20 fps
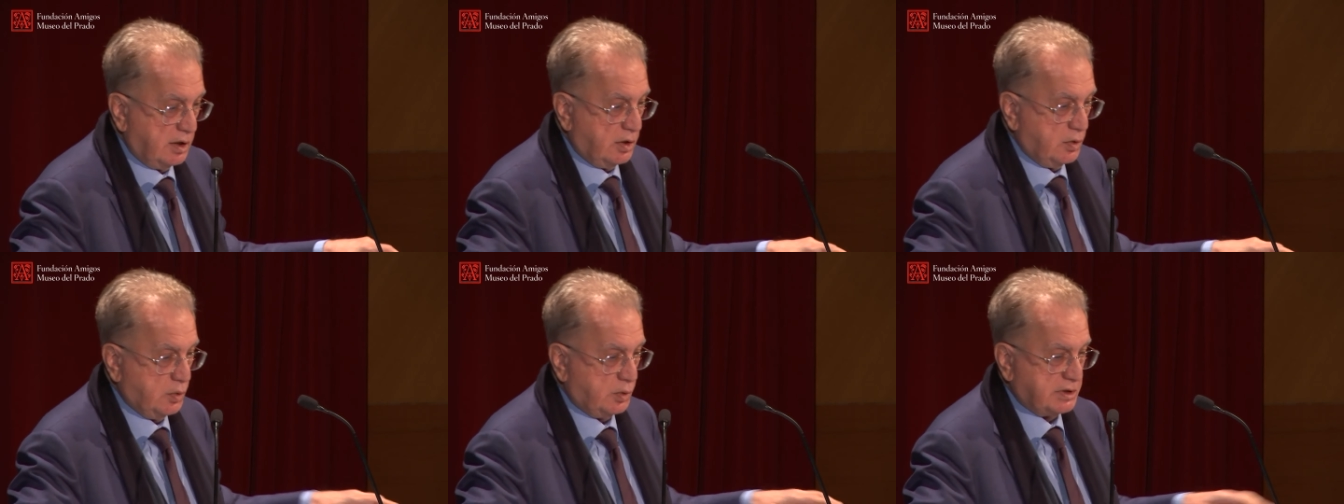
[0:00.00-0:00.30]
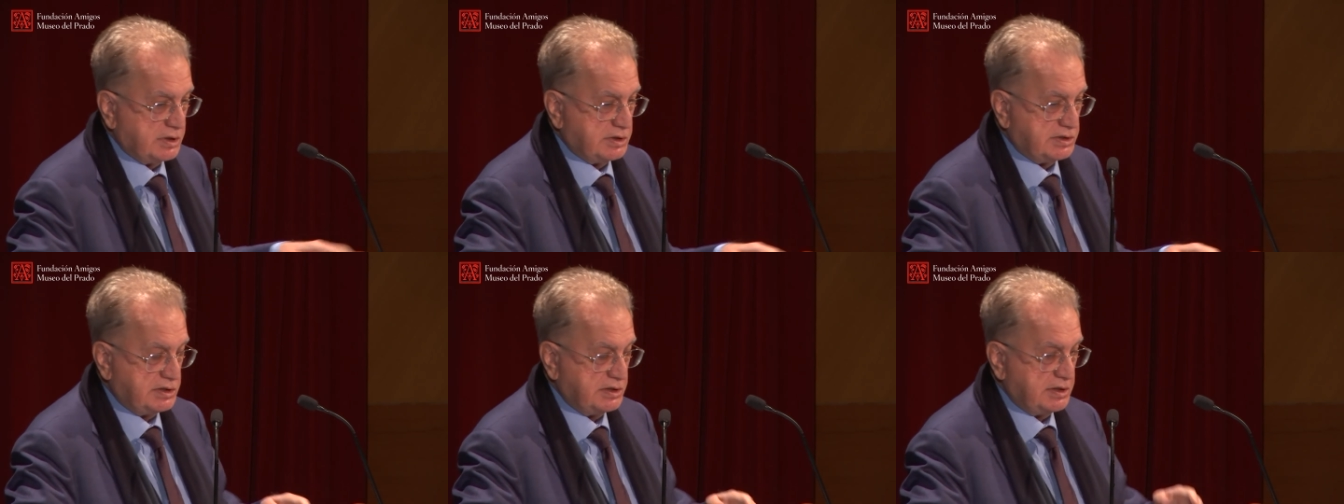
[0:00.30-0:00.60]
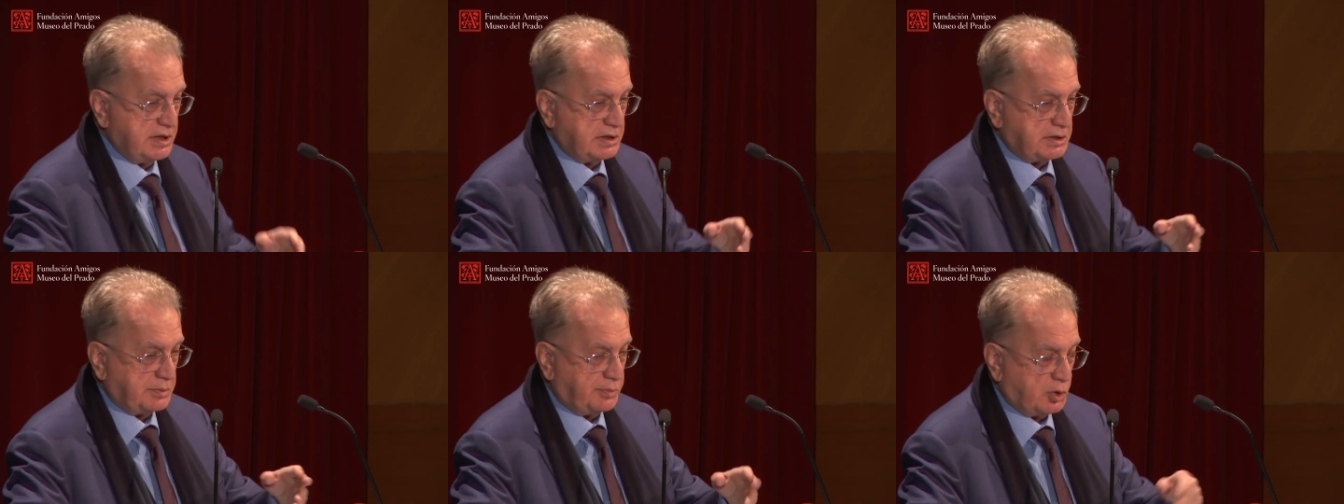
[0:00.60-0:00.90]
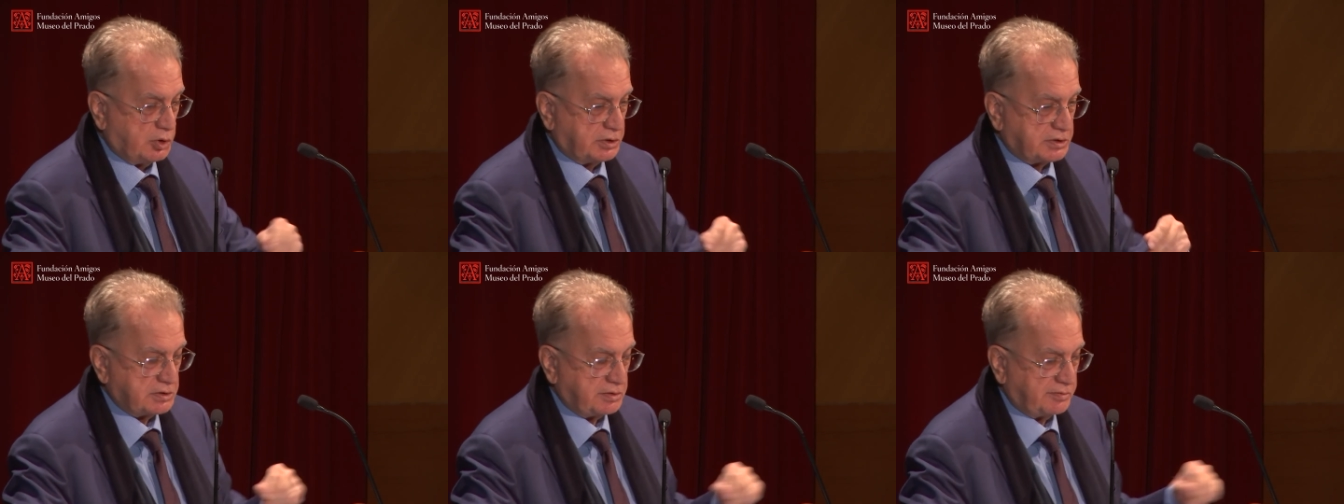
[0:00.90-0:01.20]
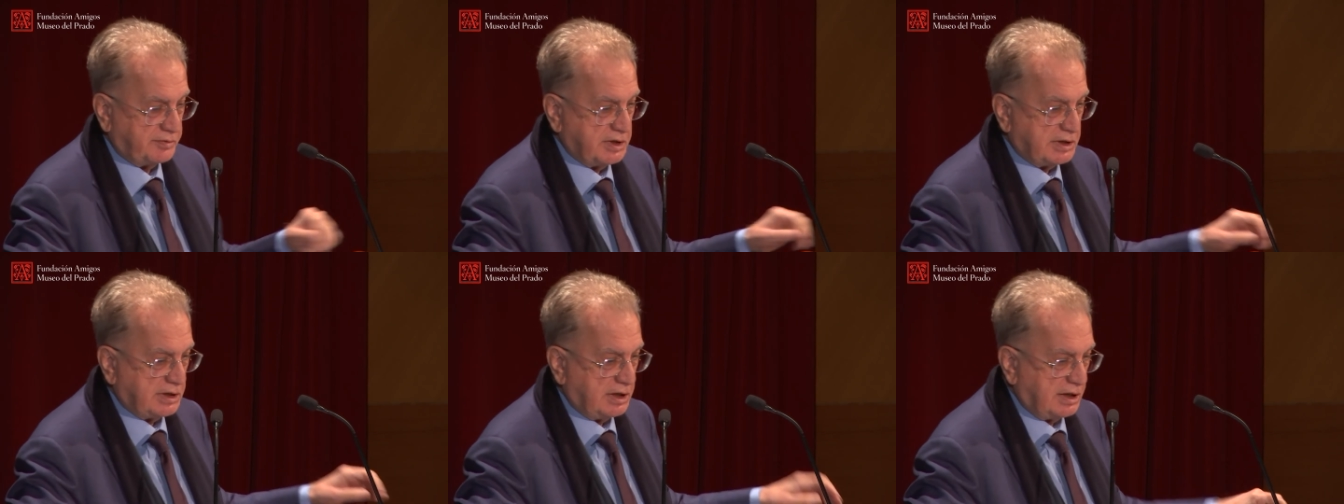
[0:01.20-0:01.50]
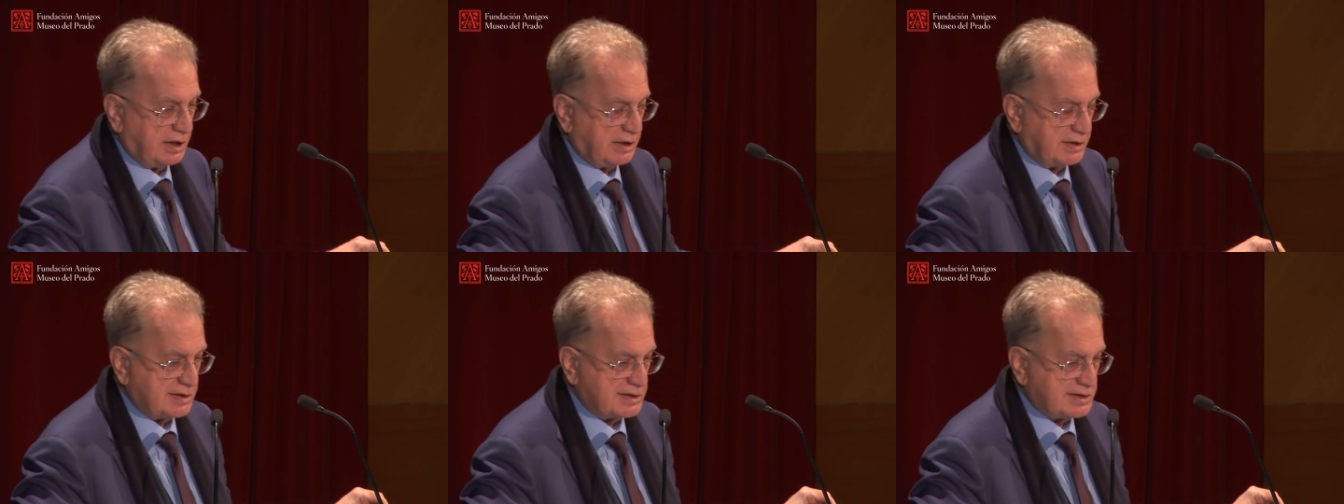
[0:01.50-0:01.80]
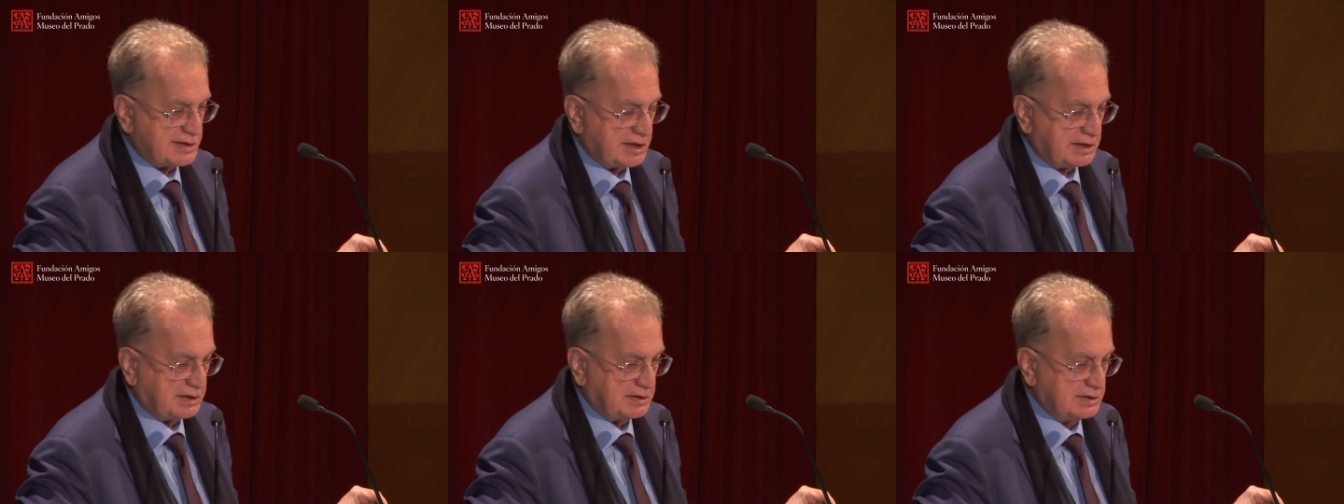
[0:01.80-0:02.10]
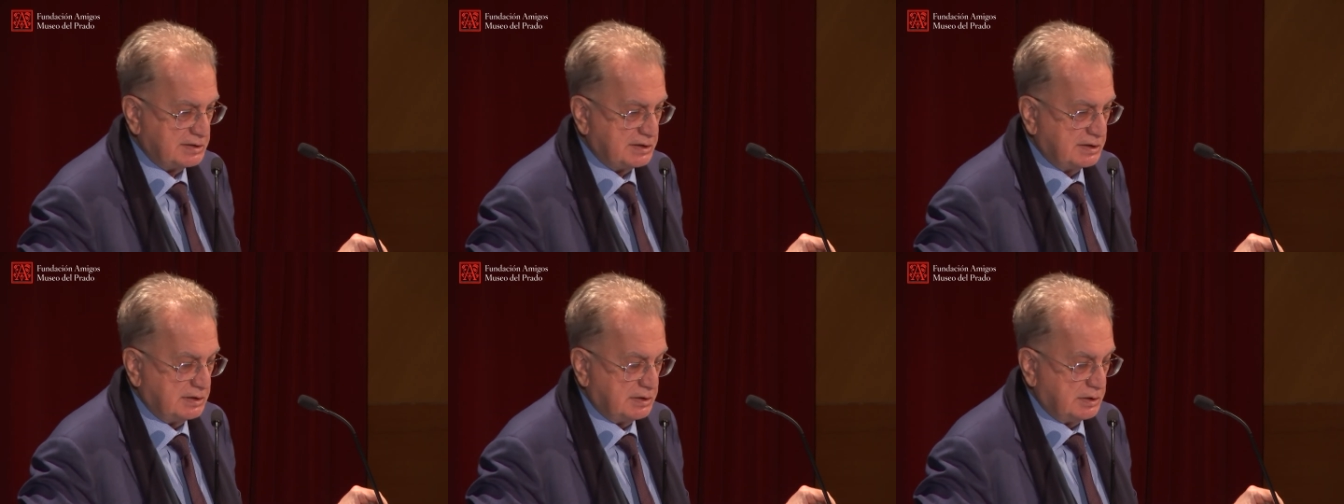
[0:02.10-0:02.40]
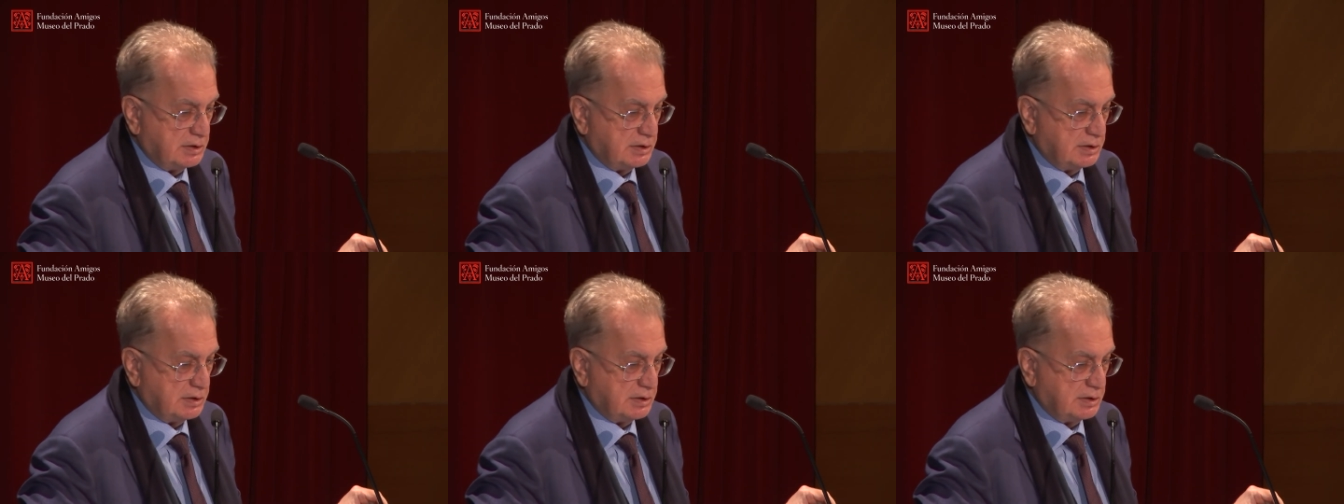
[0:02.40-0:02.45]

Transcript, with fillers: You can see there the portrait of Nicholas the Second,